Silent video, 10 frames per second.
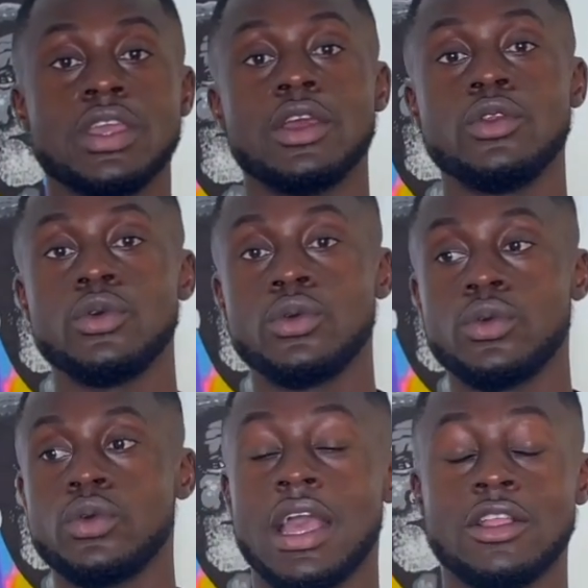you can
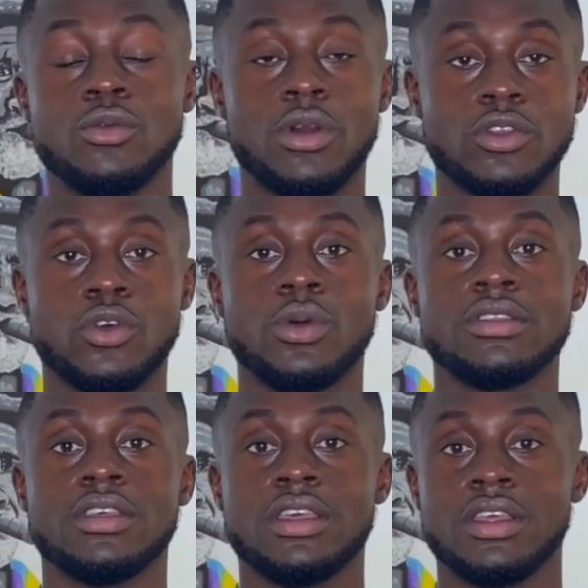do and you work
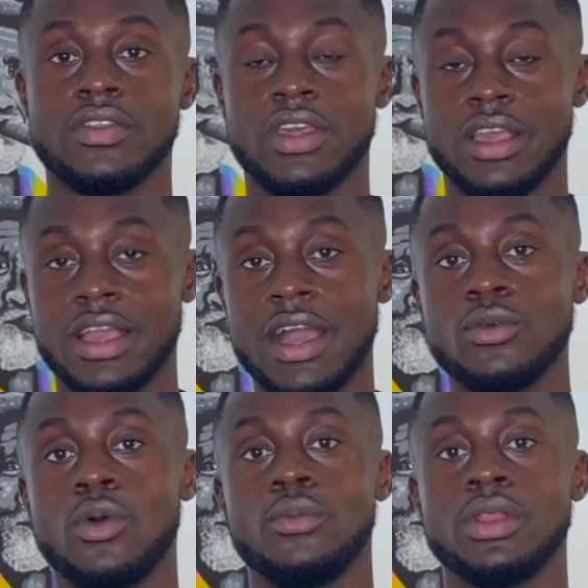towards it, then God
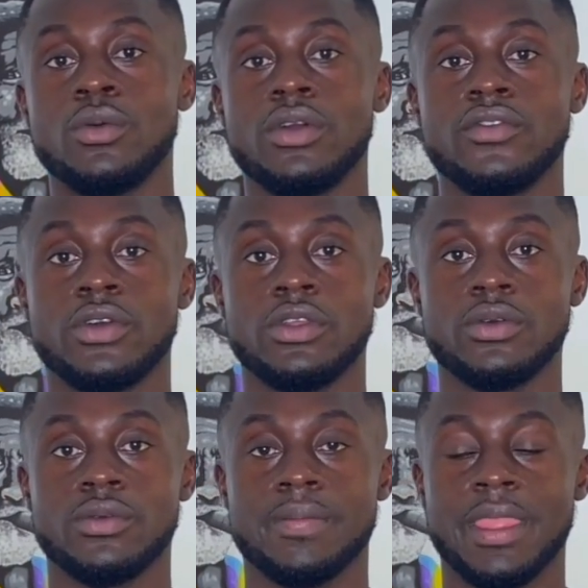will open the way for
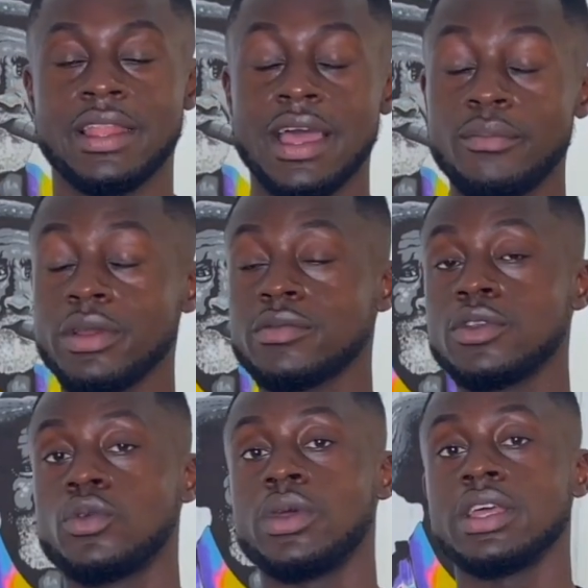you. And that brings
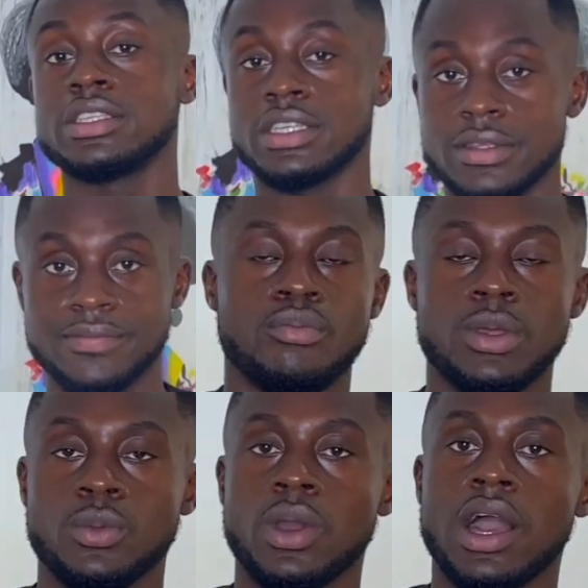me to religion.
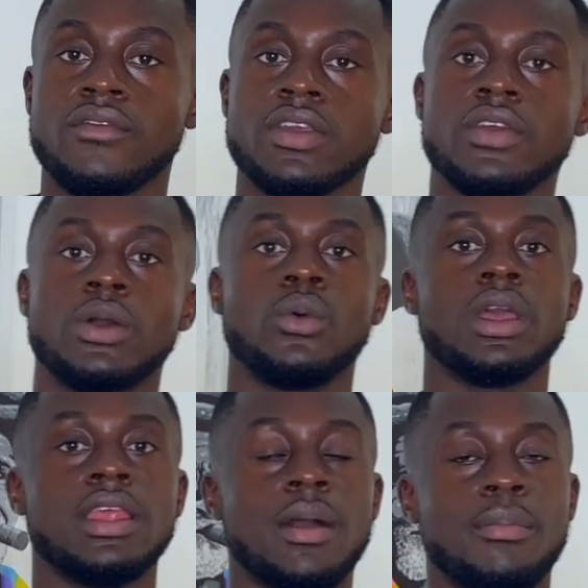People have given
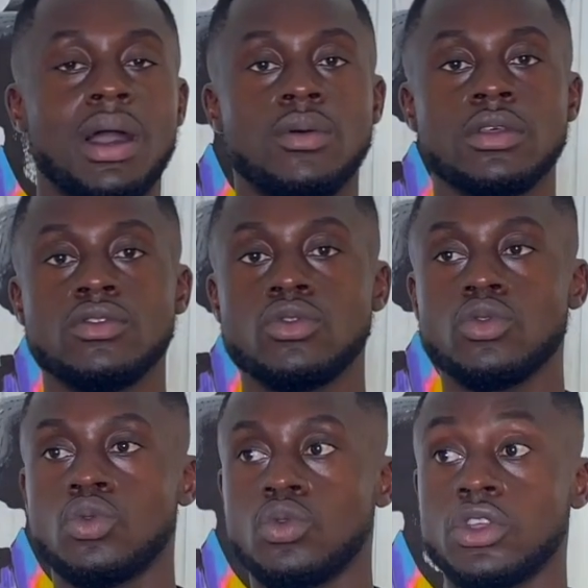away their powers
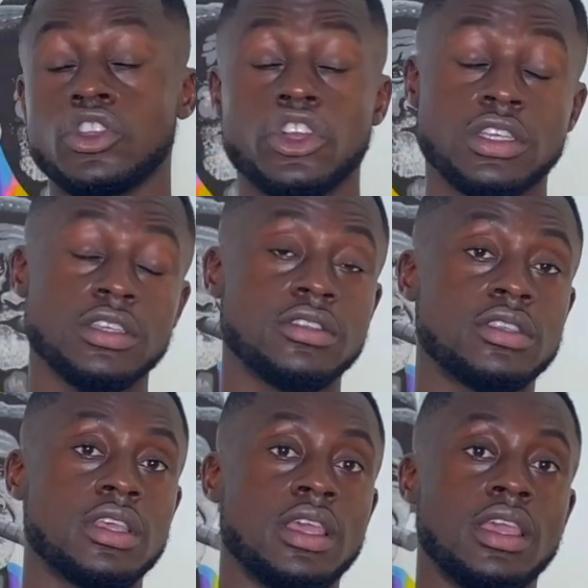to the
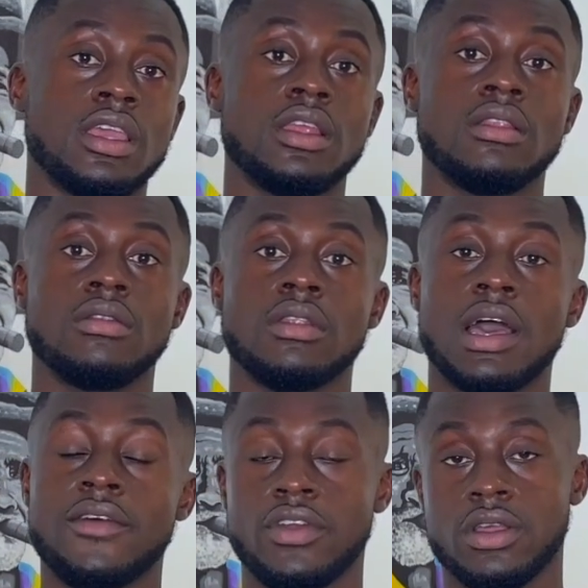churches in
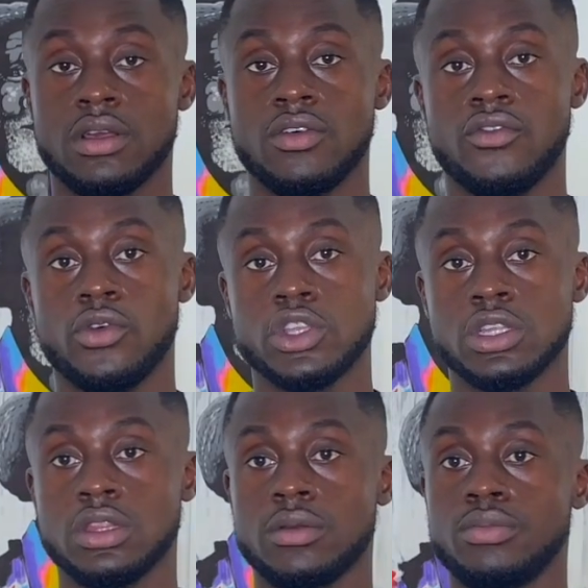Africa,
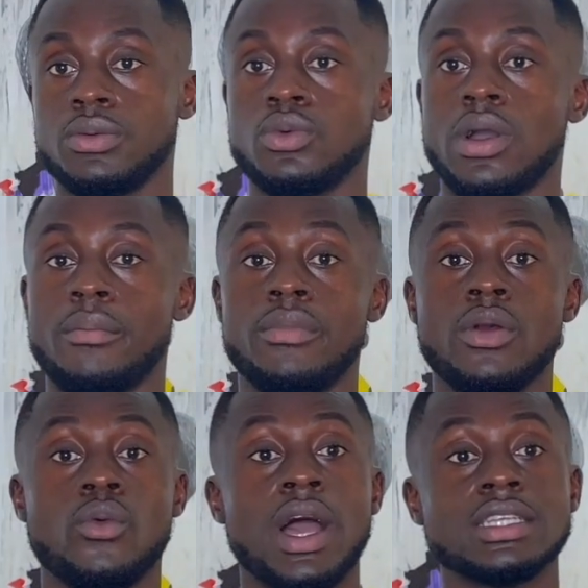unfortunately. People are
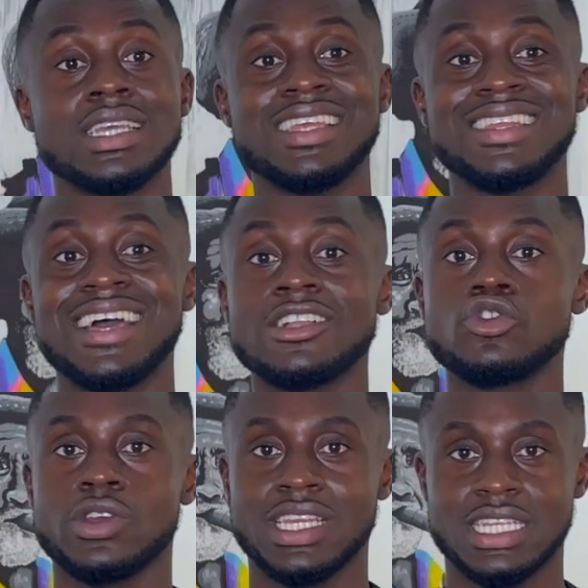brainwashed and
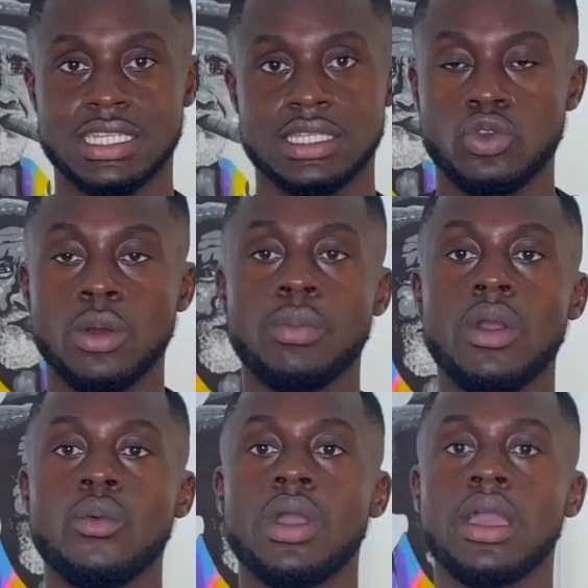indoctrinated to the
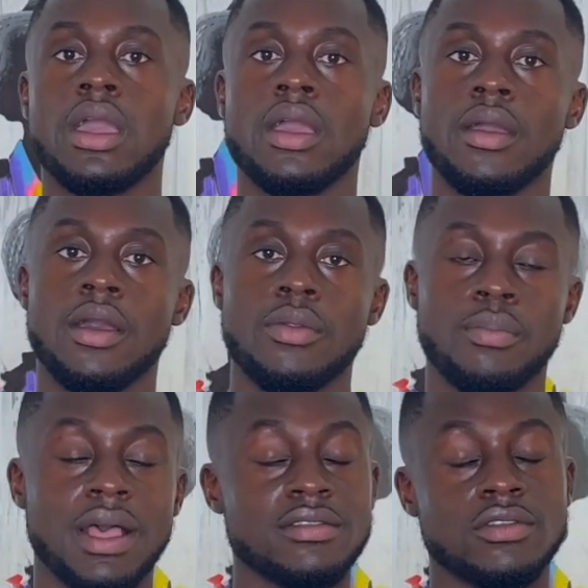point where
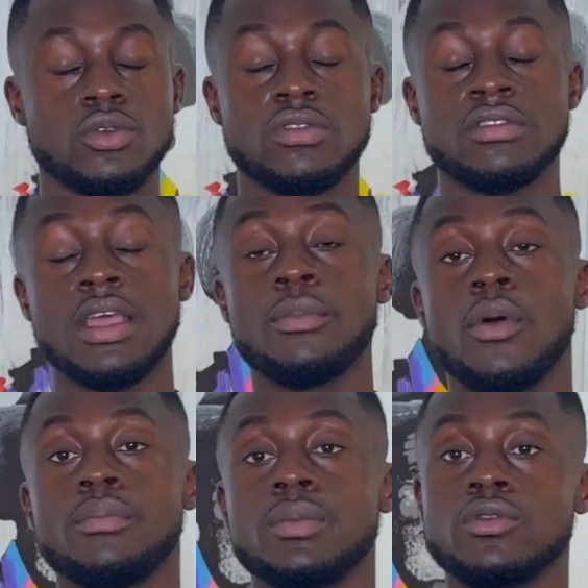pastors could step
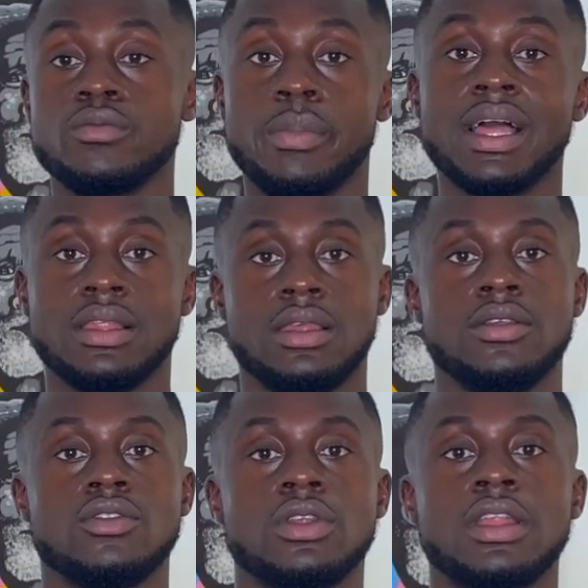on people's belly
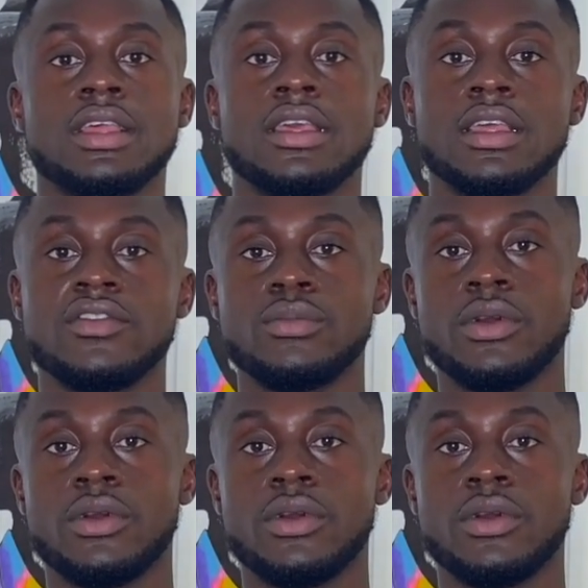so that they can give